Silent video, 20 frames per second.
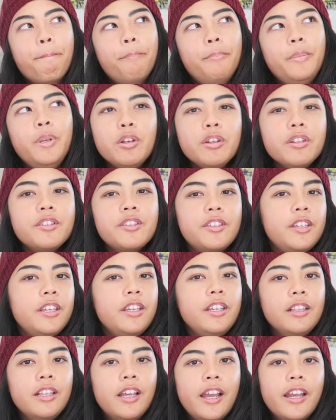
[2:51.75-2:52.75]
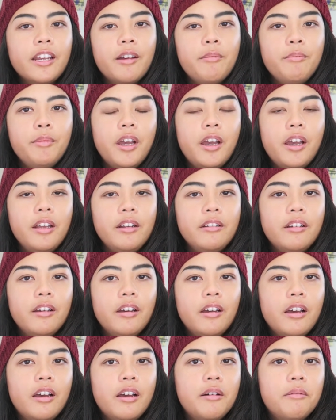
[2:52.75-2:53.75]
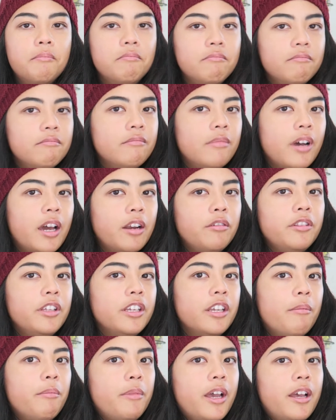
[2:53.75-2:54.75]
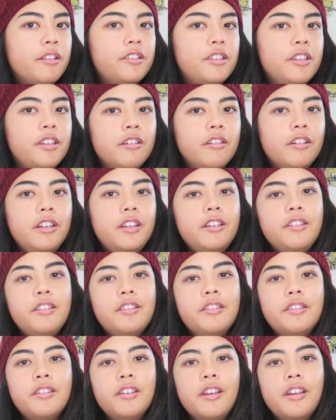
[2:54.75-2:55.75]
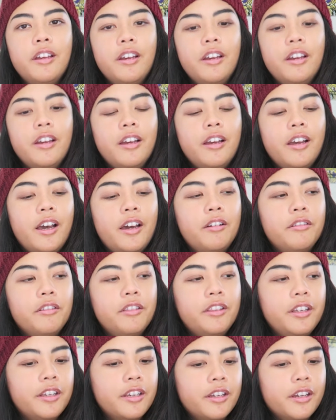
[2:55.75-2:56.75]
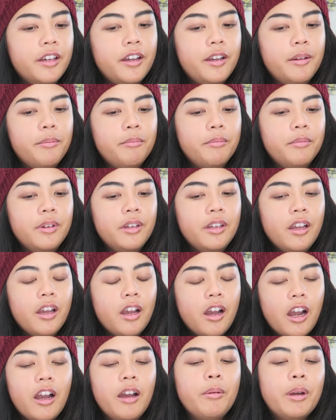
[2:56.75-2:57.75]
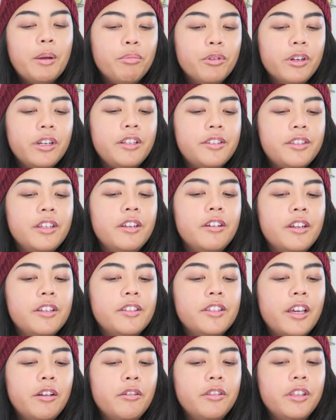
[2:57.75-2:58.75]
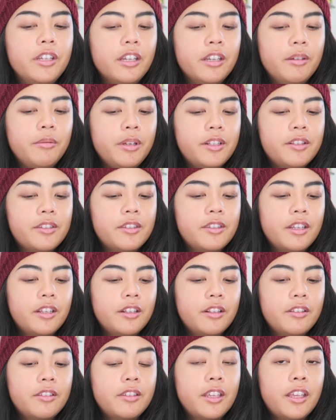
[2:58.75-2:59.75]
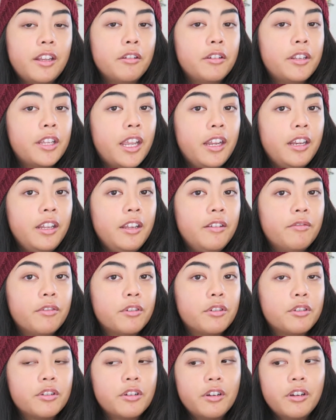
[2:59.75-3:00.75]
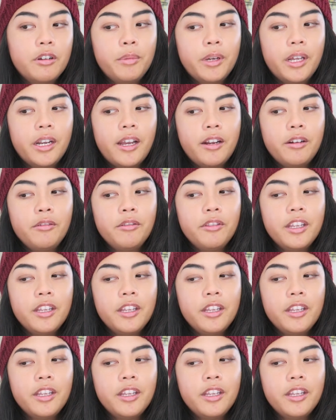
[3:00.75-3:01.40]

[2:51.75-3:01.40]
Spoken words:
you could see, I'm not, I don't think I'm that serious. I don't think I'm pretty serious. I don't think it's entertaining for sure, but I don't